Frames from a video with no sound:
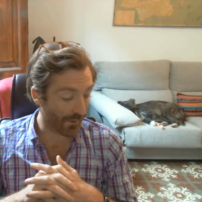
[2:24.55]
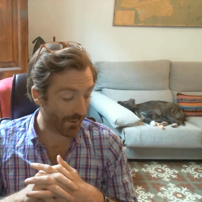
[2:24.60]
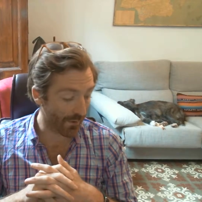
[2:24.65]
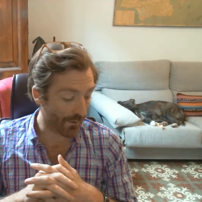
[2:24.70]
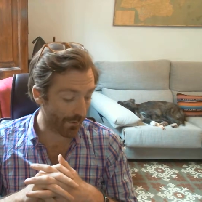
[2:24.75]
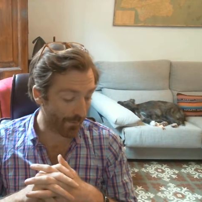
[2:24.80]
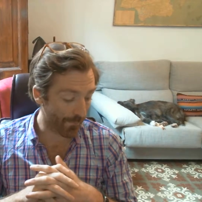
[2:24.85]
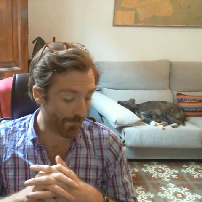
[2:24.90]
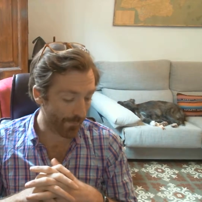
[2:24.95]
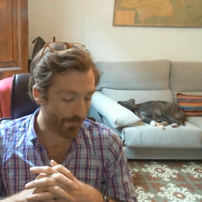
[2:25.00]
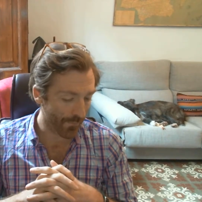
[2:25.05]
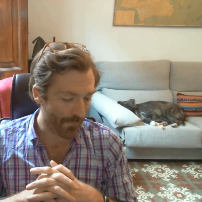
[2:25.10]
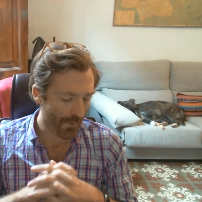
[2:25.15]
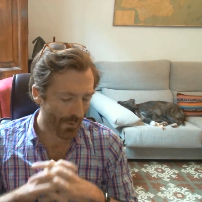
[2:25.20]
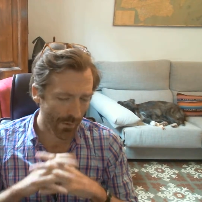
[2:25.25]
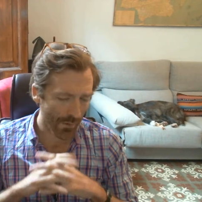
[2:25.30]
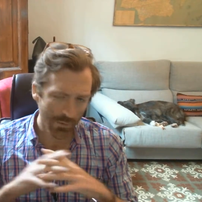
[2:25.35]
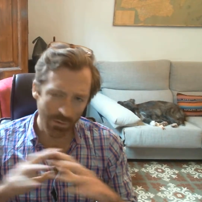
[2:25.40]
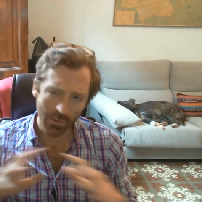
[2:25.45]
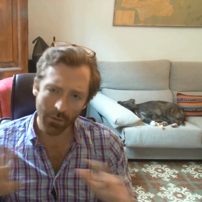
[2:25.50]

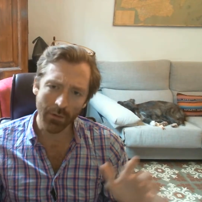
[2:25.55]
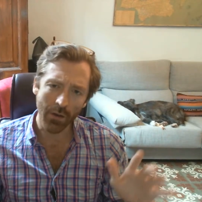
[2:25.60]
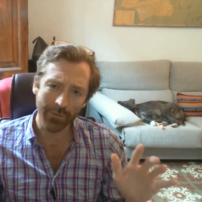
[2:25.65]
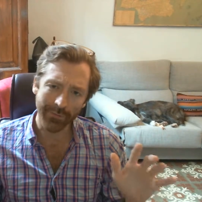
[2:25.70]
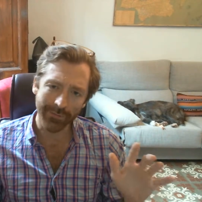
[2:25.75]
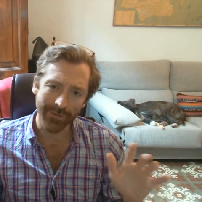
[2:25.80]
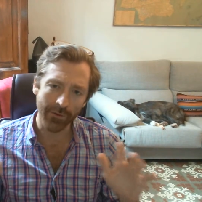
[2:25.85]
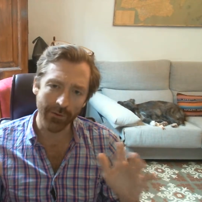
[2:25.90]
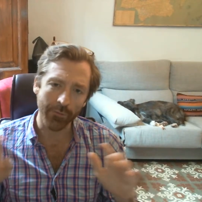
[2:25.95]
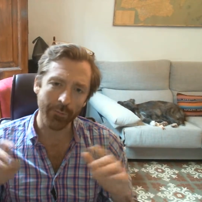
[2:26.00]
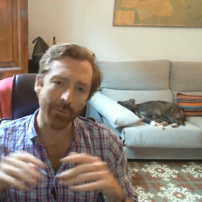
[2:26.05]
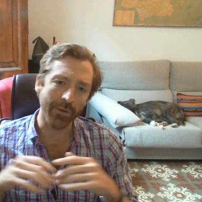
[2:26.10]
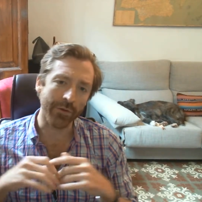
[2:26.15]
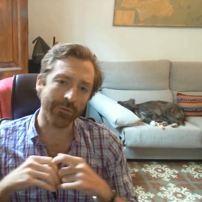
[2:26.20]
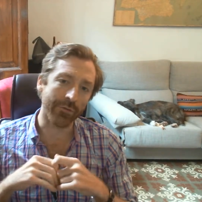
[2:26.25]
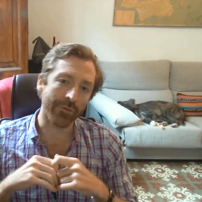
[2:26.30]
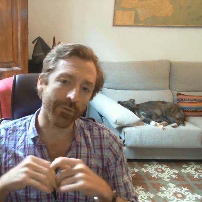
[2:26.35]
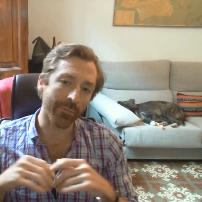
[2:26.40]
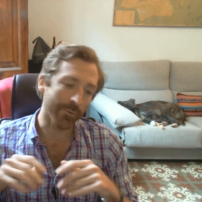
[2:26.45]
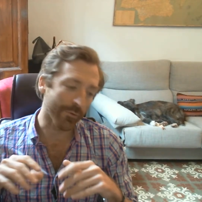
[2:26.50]
Not sales
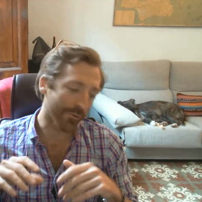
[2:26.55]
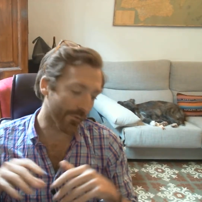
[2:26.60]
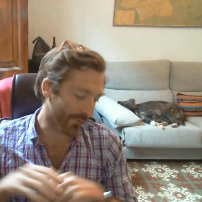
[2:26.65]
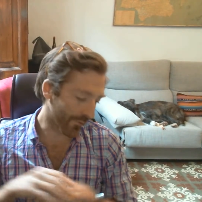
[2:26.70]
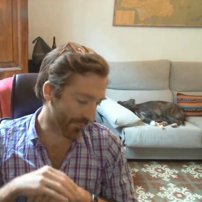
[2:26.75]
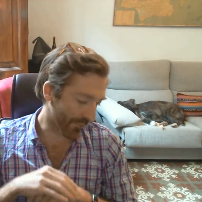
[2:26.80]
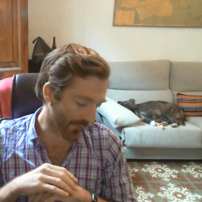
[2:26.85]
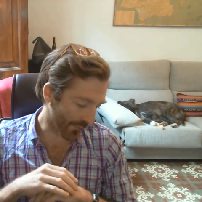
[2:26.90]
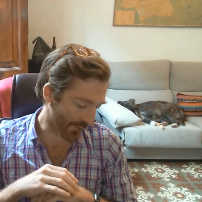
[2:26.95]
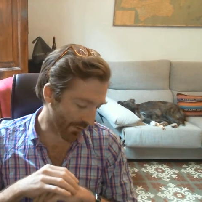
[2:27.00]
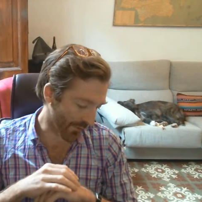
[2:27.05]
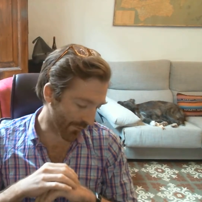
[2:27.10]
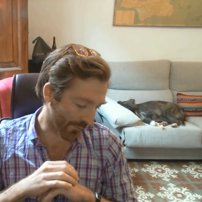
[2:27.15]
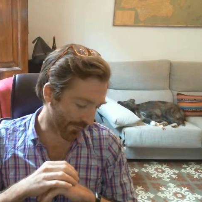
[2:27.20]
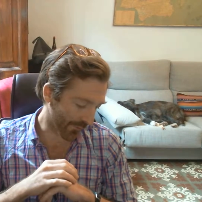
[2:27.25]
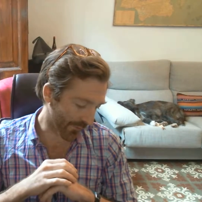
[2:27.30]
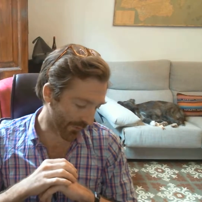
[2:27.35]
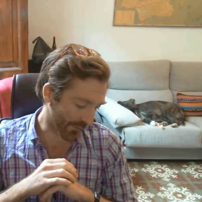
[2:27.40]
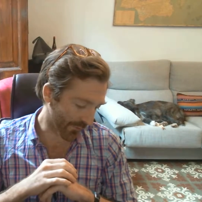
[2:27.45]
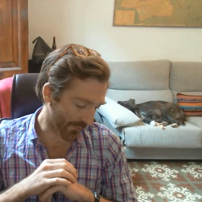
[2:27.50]
pitches, but just
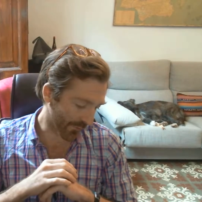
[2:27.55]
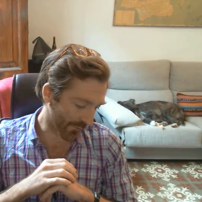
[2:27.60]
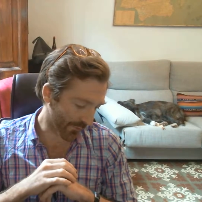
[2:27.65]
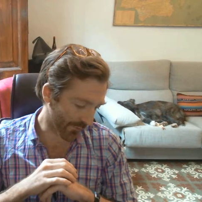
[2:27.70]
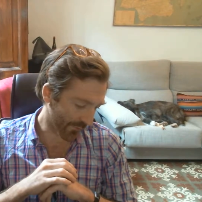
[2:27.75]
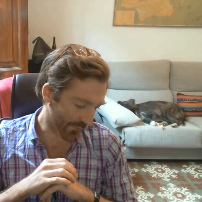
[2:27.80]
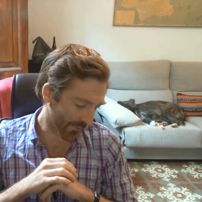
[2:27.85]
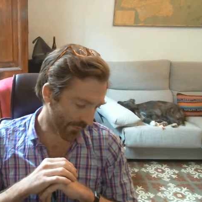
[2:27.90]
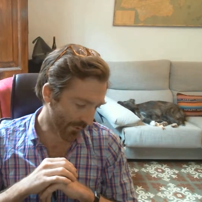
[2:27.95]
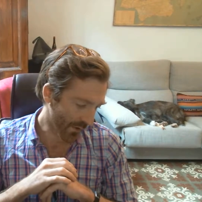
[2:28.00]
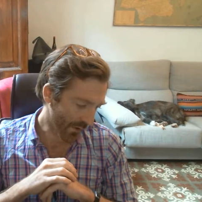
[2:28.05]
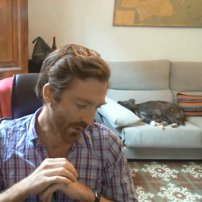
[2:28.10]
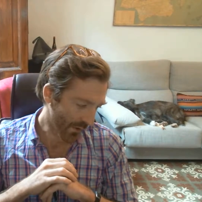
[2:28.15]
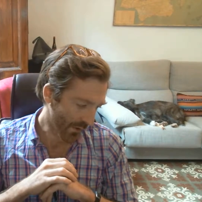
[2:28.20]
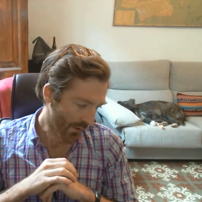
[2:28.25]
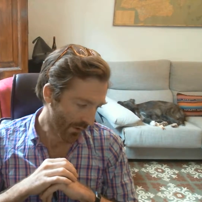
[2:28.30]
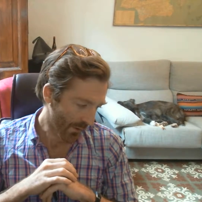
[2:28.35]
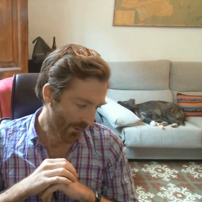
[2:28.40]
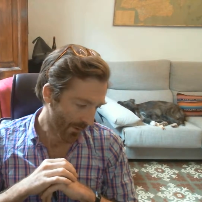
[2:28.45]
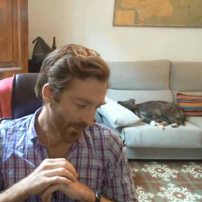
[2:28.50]
conversations.
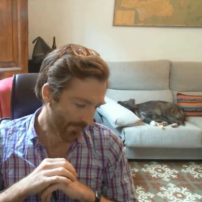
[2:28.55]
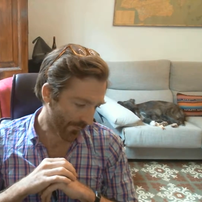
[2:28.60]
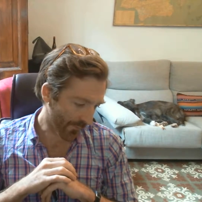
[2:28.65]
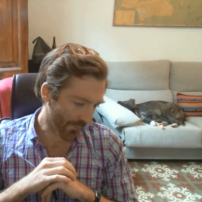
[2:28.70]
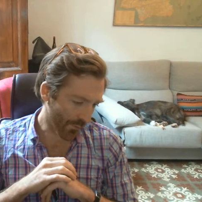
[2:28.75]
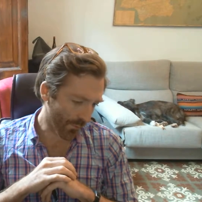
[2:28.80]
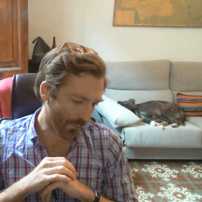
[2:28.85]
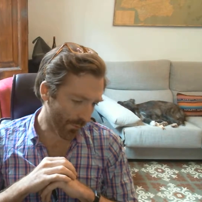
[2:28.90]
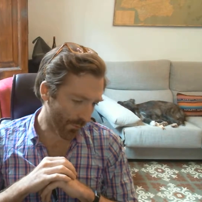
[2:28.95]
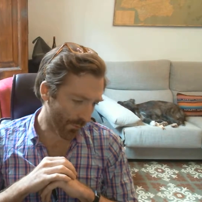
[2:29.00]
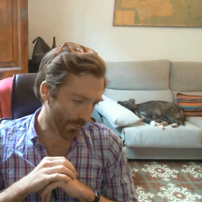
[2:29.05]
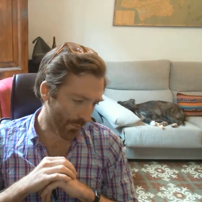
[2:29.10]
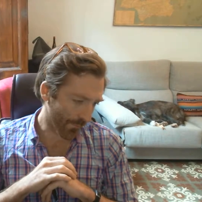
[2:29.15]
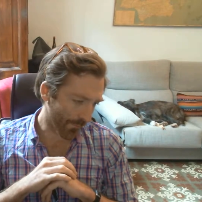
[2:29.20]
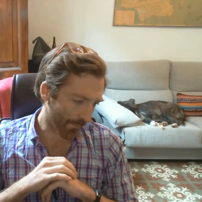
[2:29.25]
So